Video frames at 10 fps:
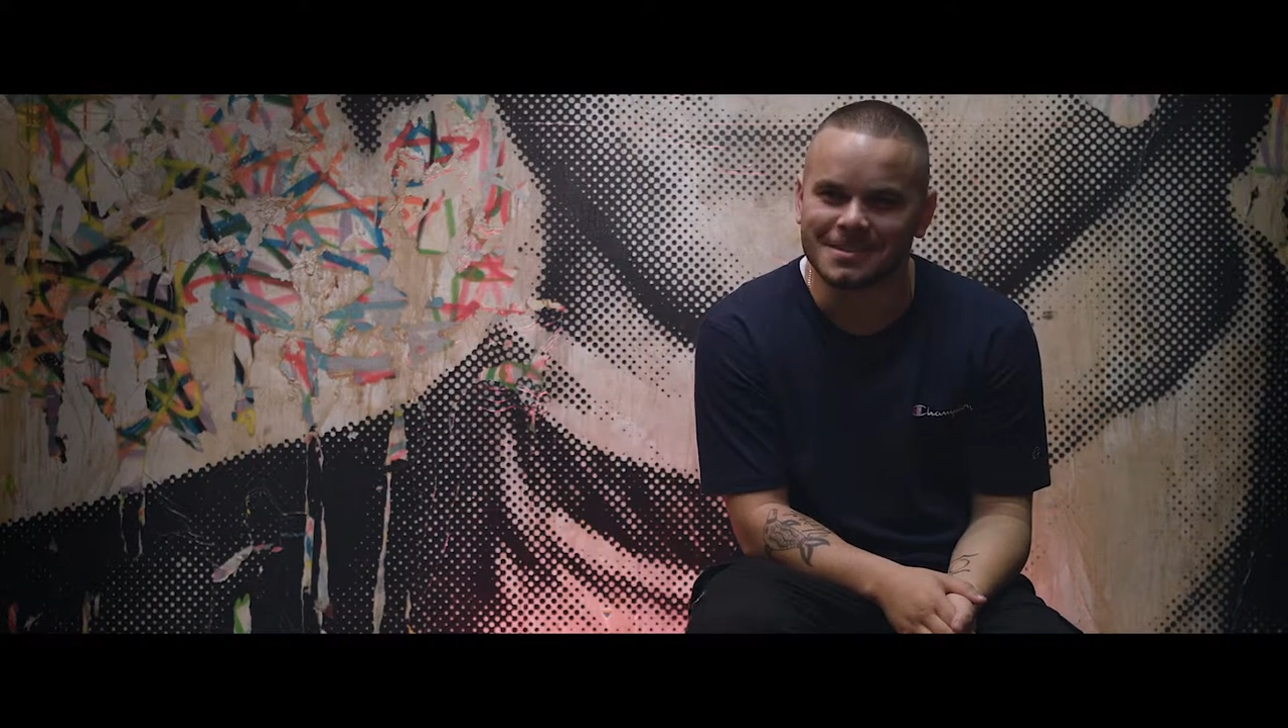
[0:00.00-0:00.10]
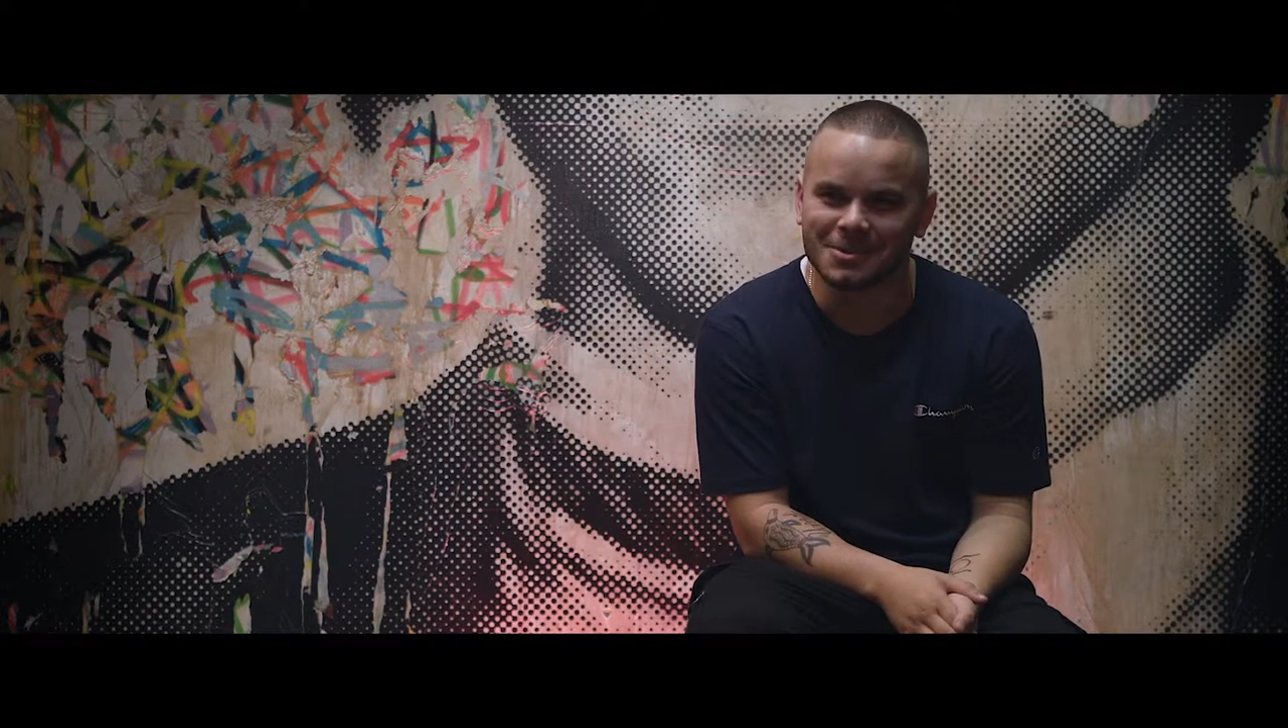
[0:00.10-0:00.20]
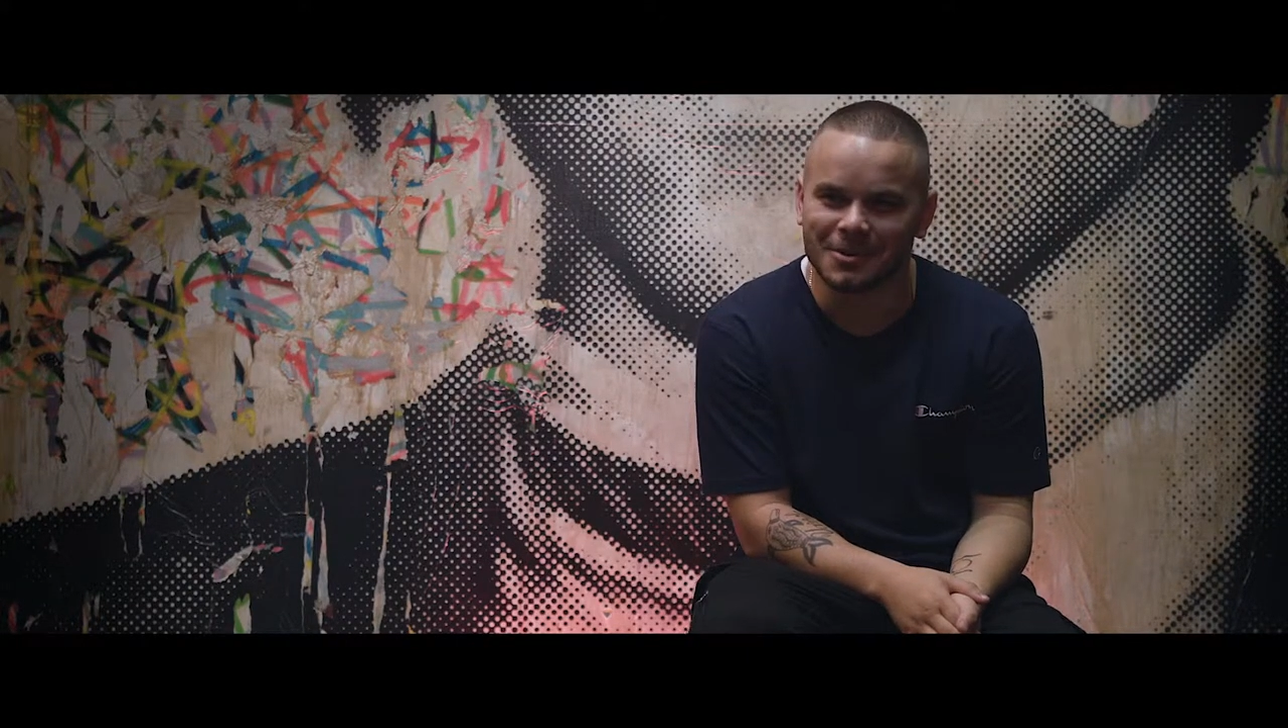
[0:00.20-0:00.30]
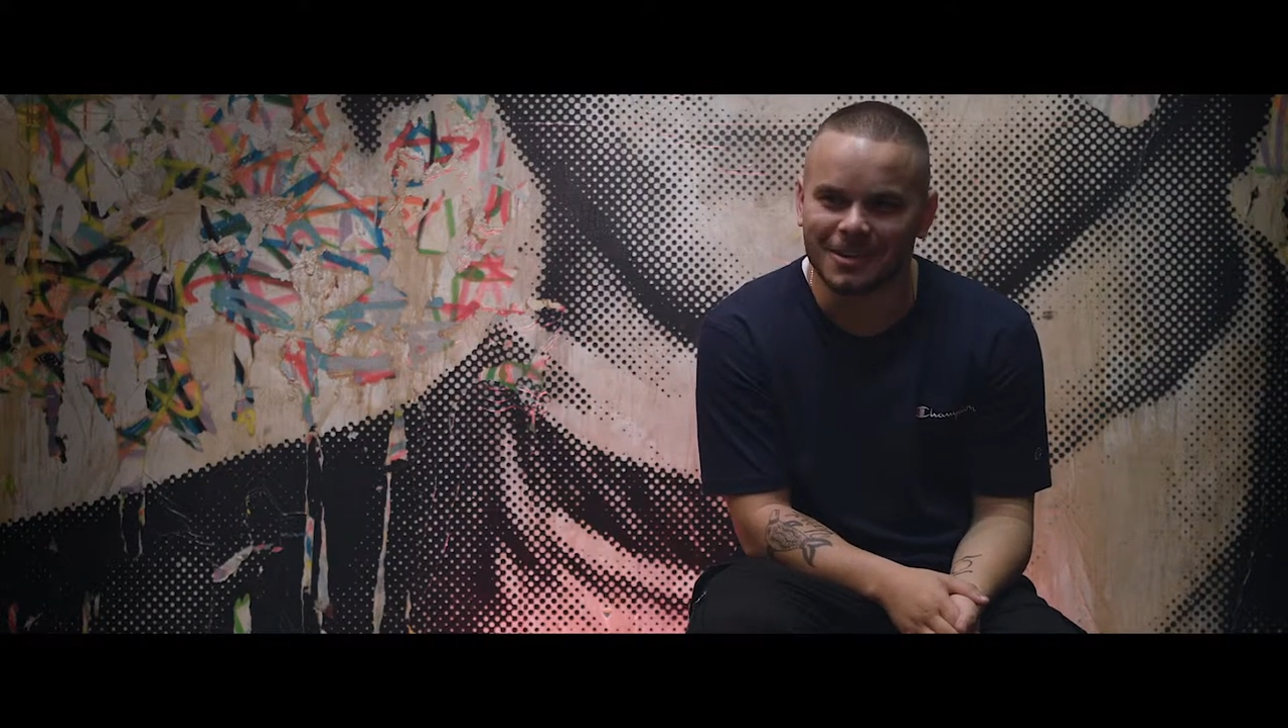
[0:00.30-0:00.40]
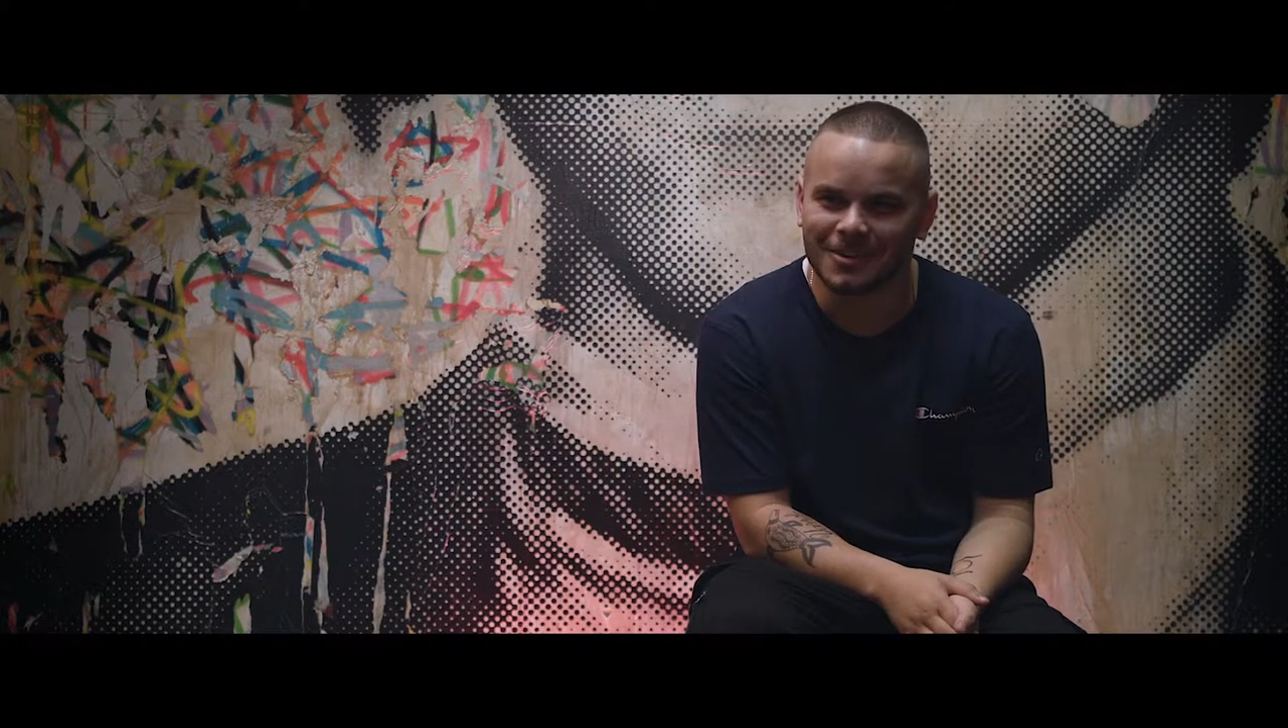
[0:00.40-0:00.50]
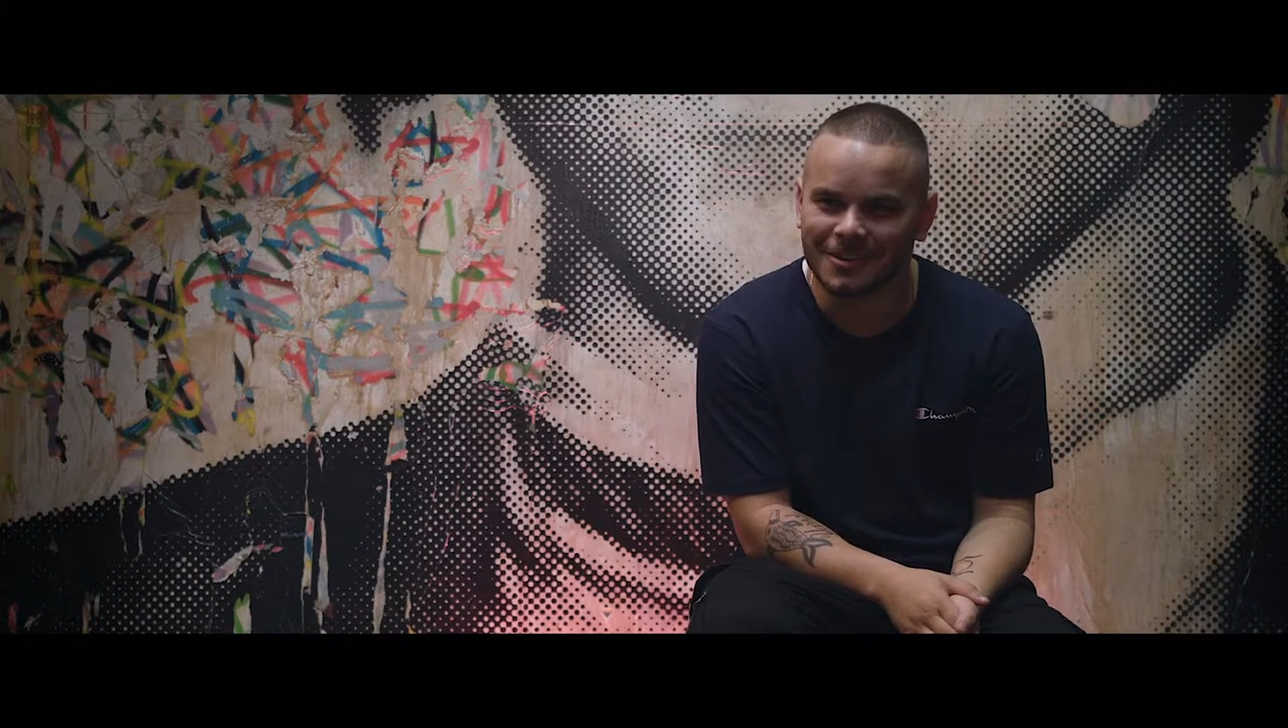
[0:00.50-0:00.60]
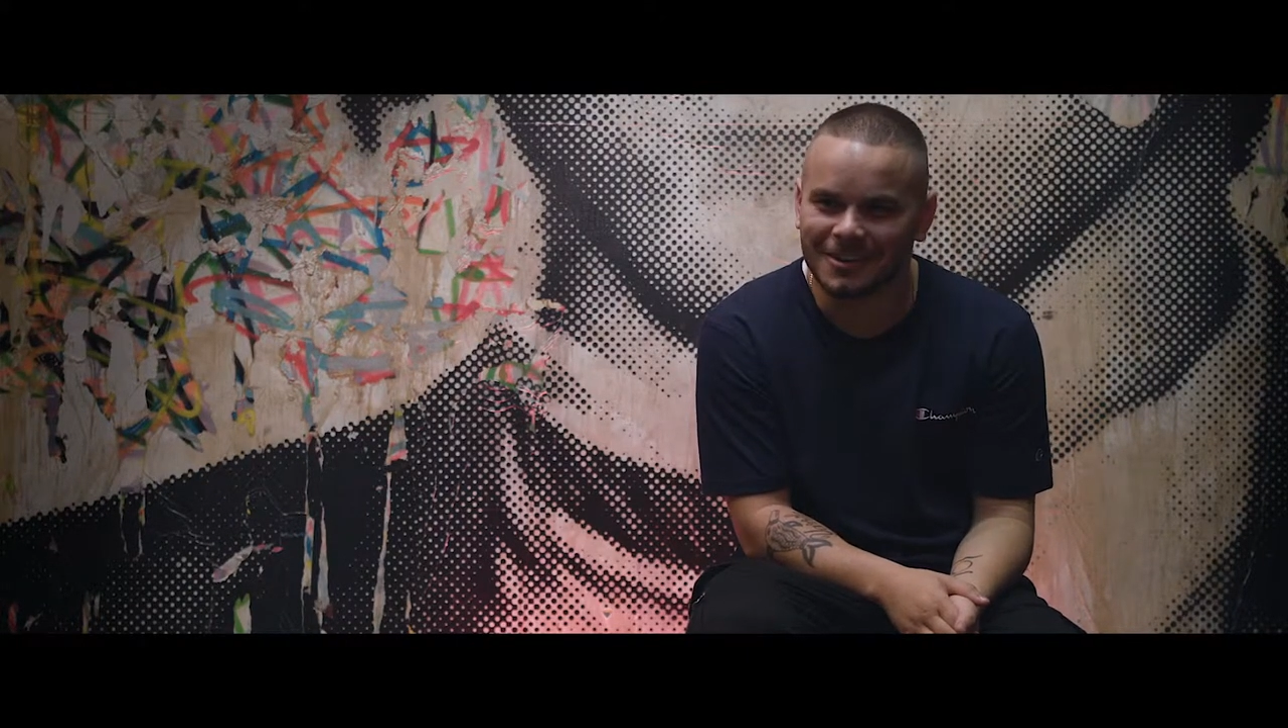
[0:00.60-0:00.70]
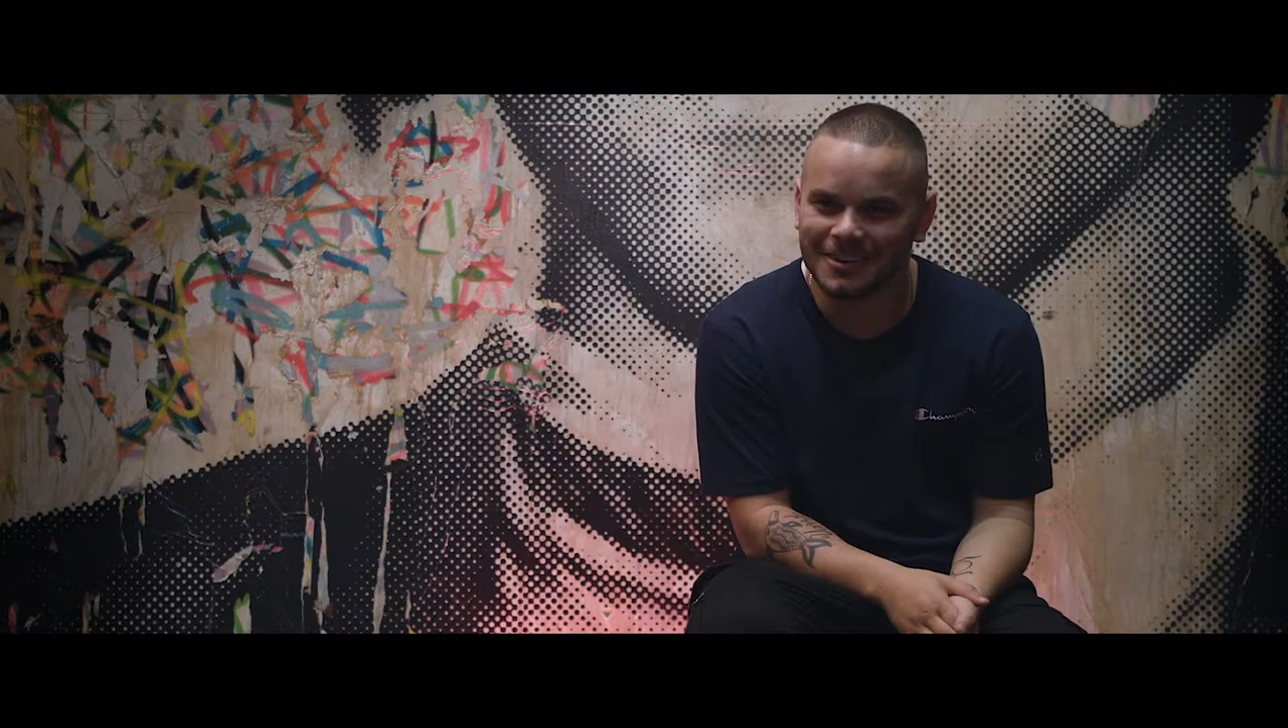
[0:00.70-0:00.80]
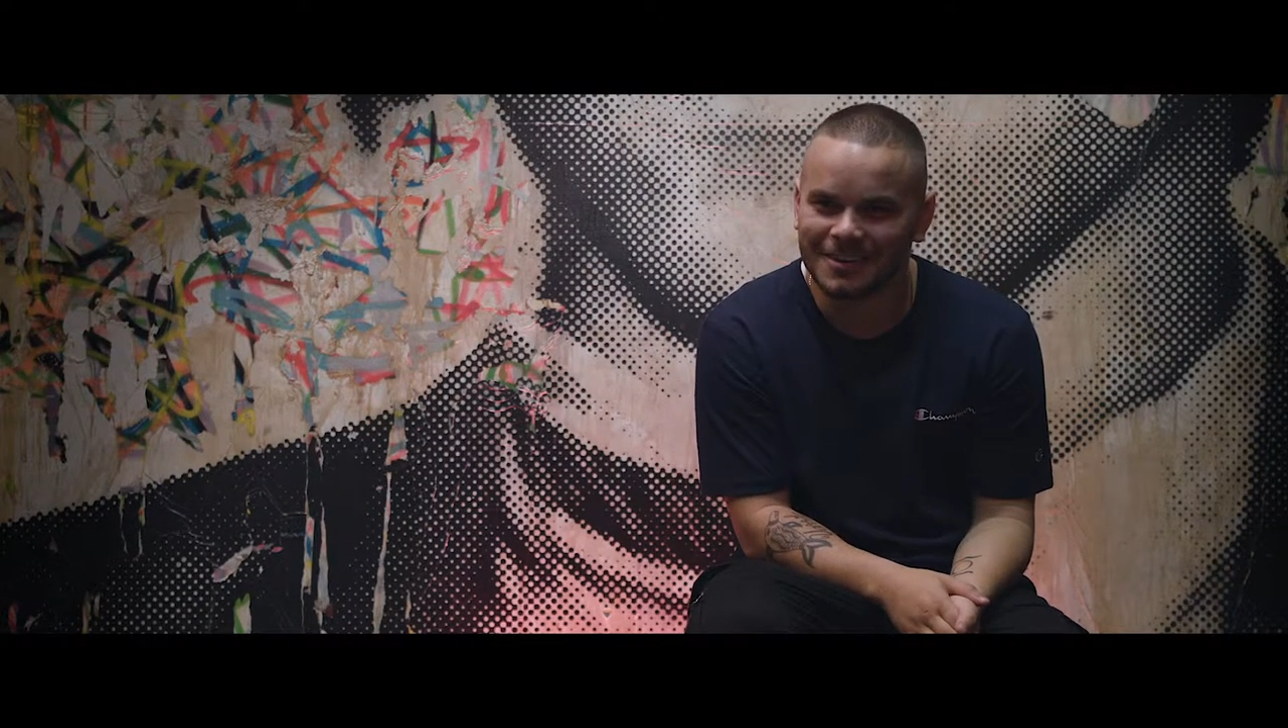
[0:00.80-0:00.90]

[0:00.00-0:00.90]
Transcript: and join along.